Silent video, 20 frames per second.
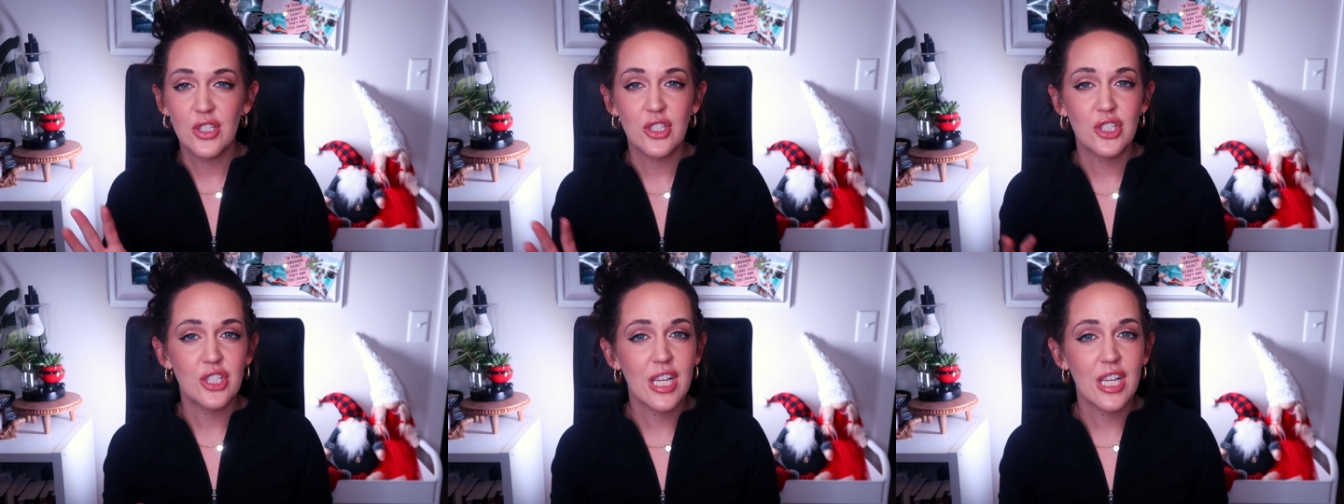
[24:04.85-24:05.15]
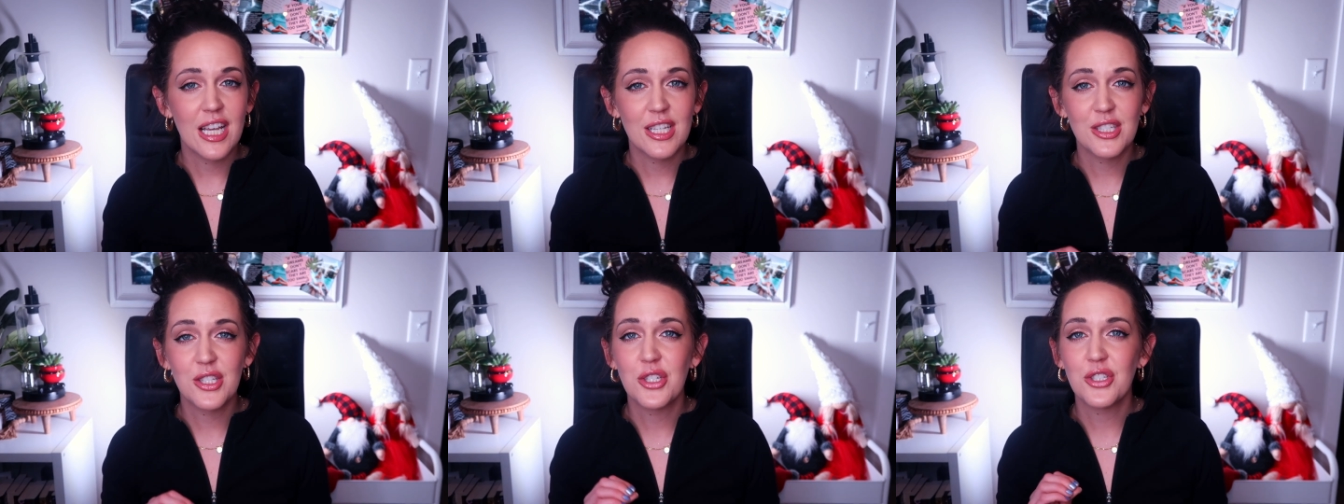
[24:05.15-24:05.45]
she
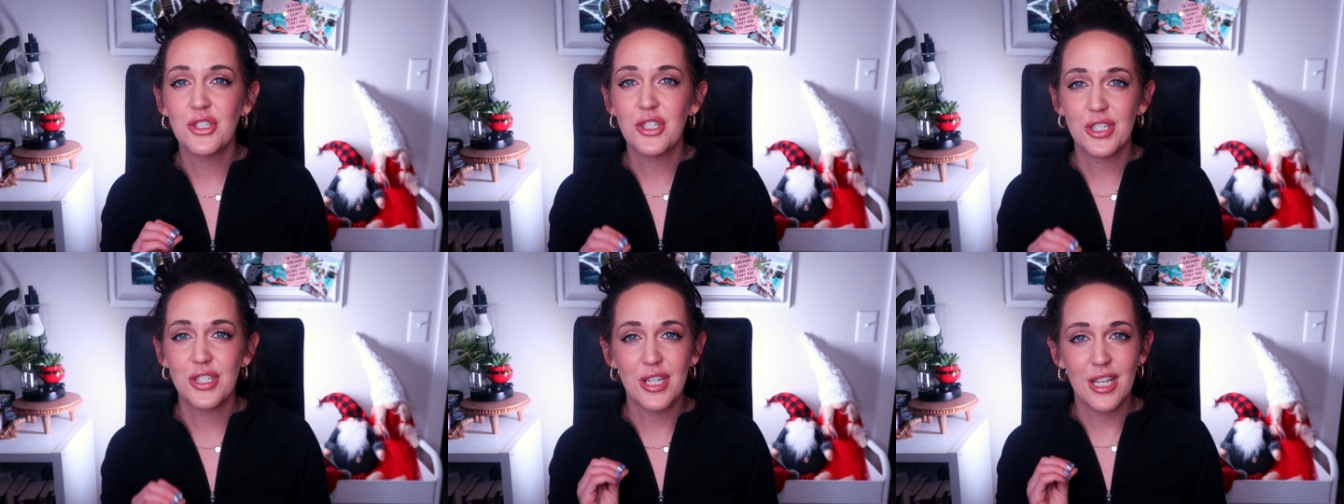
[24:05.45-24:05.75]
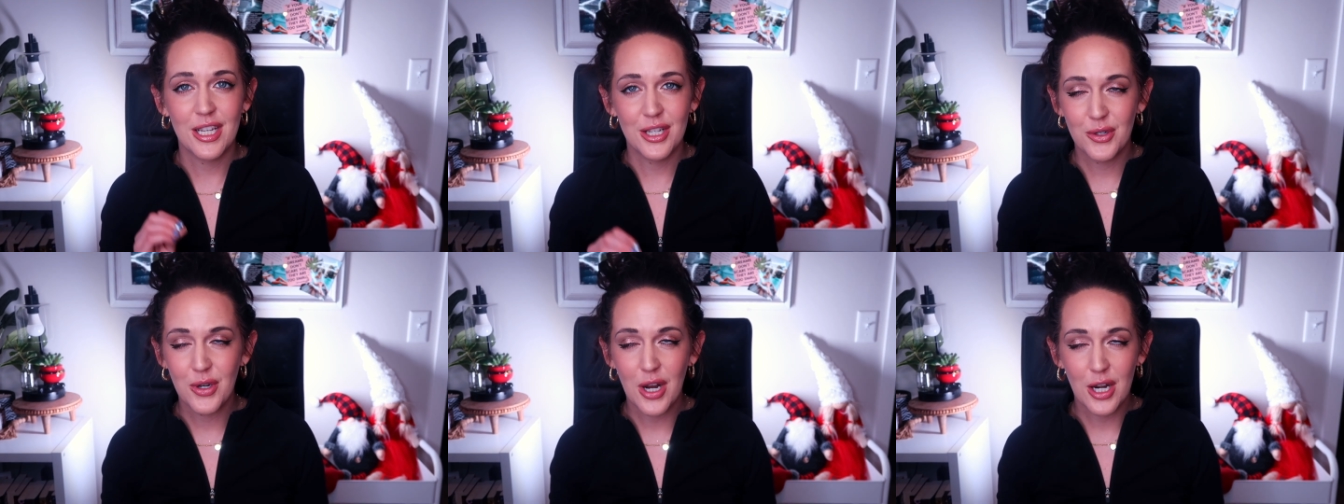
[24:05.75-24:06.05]
has
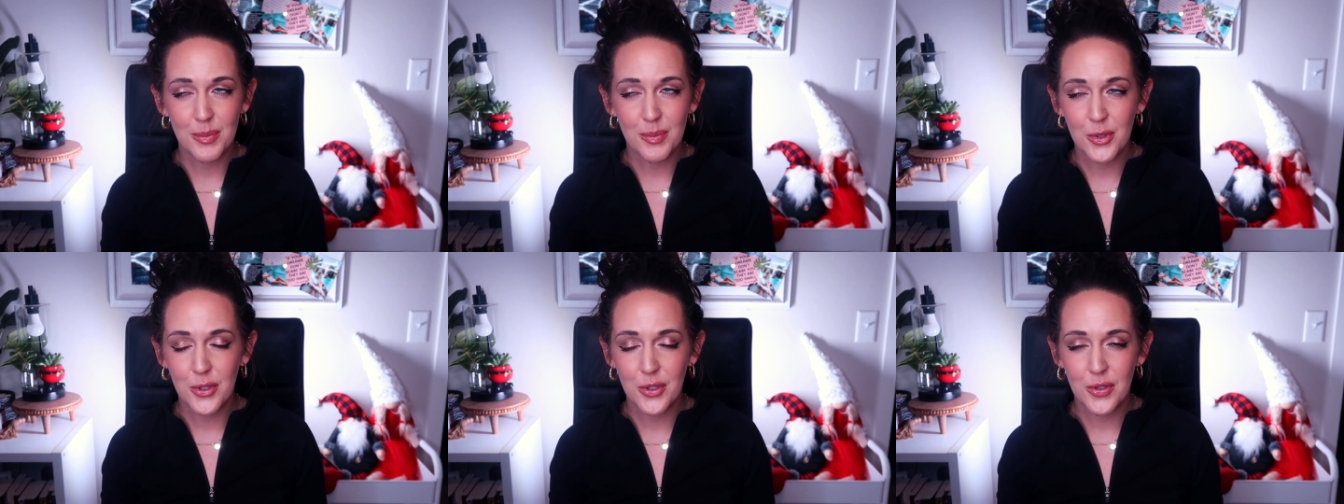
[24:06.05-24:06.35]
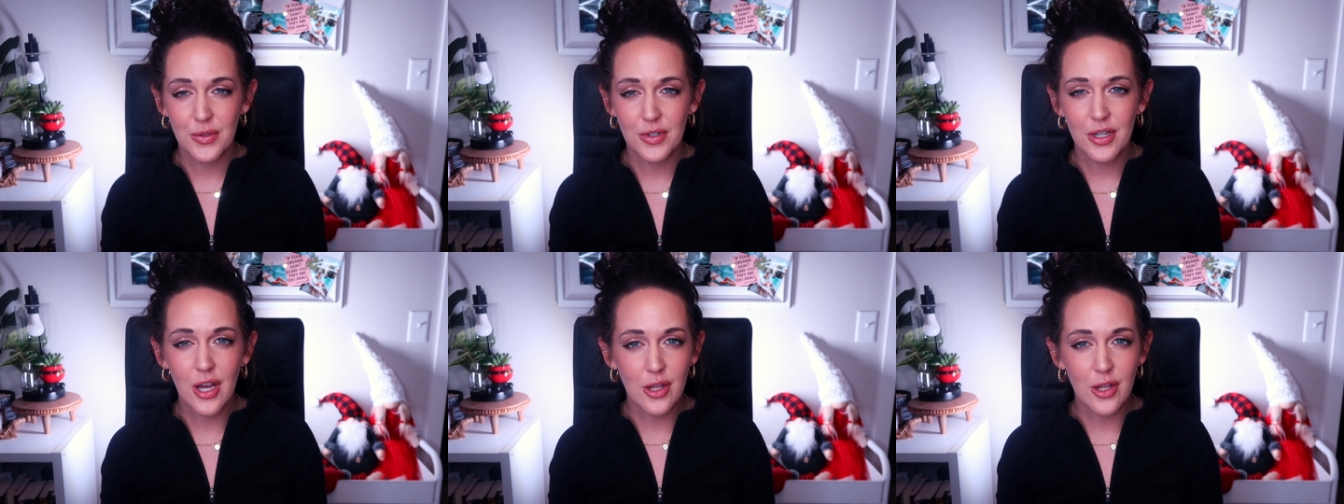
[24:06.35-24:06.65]
just
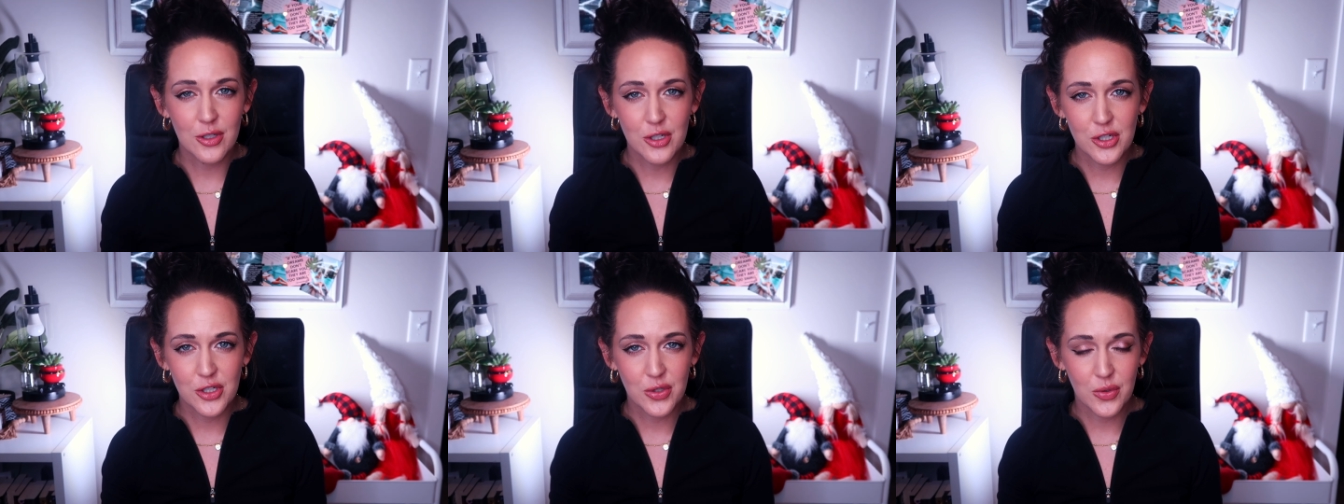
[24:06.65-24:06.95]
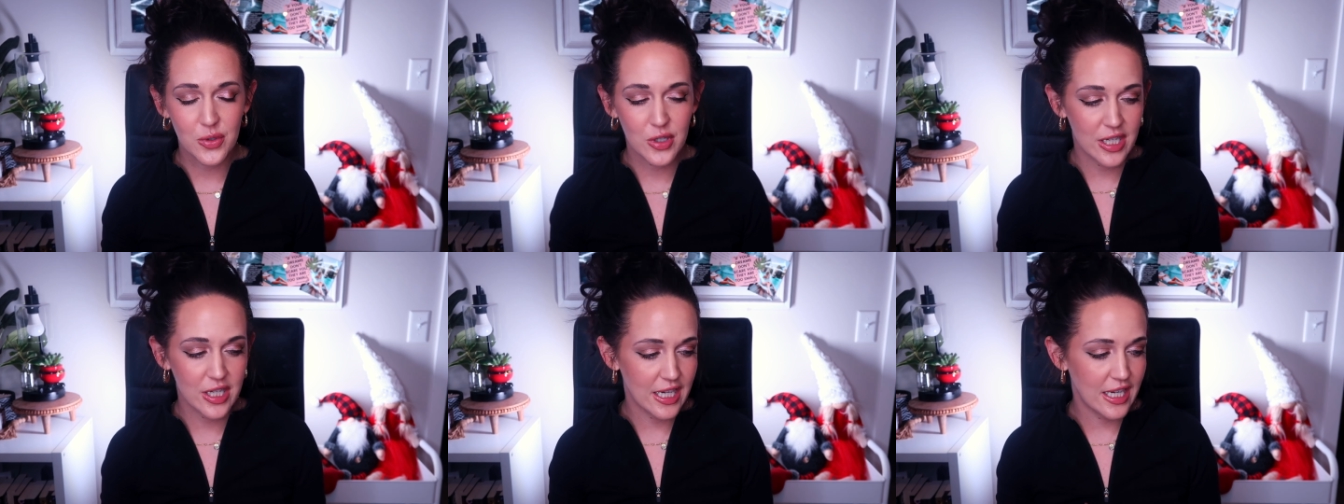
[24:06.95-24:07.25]
incredible color
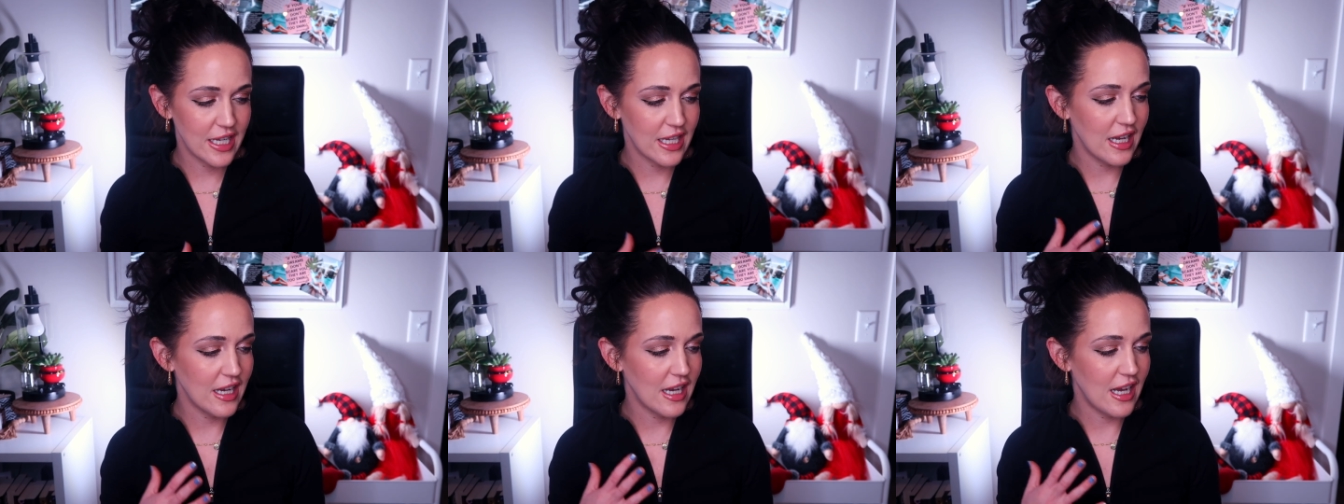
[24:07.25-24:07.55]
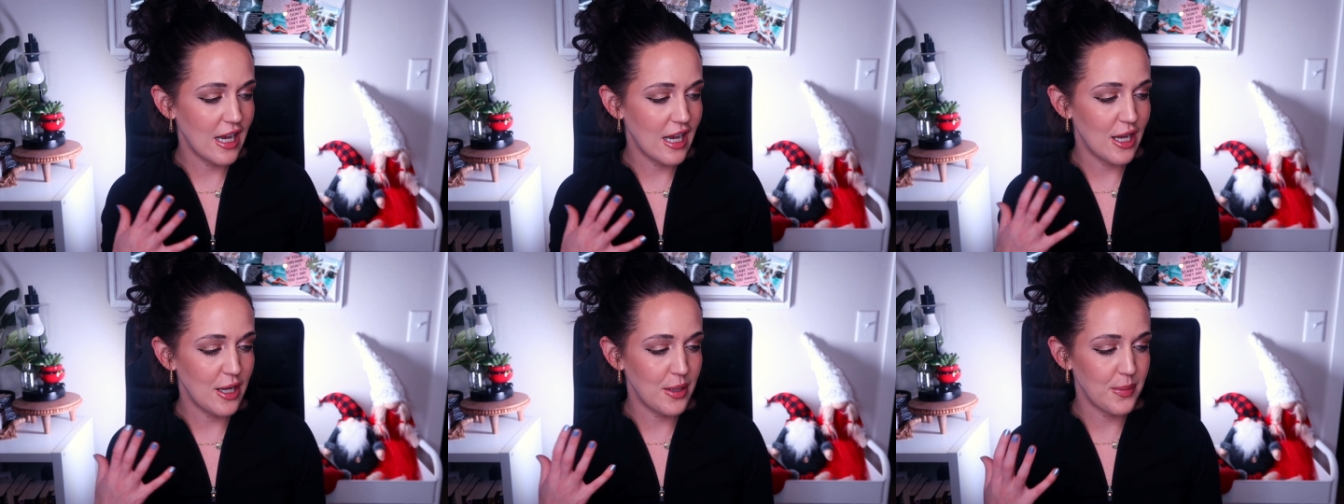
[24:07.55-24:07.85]
story
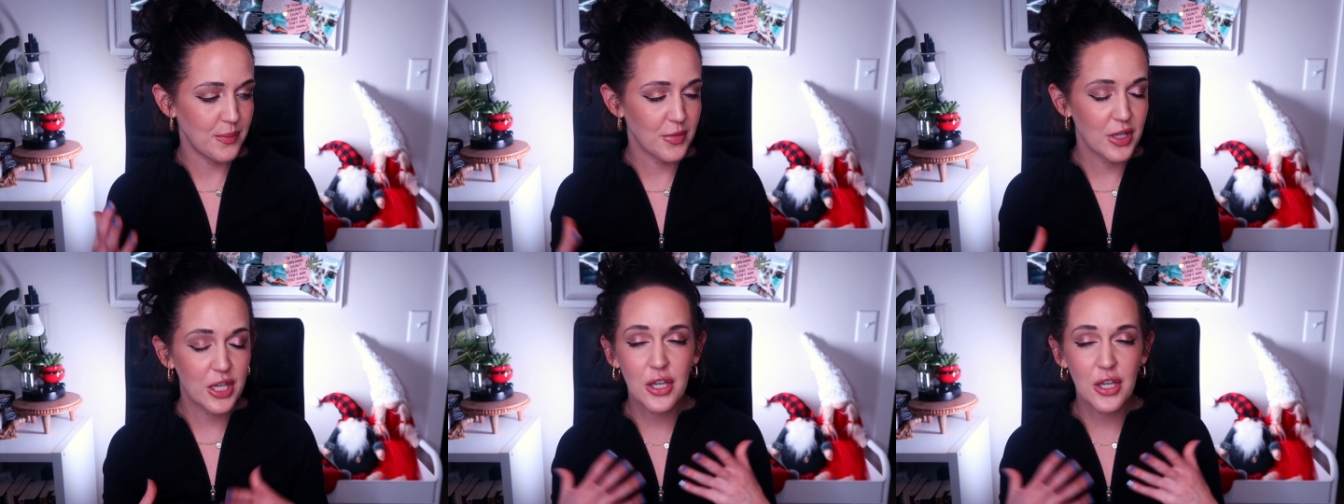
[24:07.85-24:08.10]
um,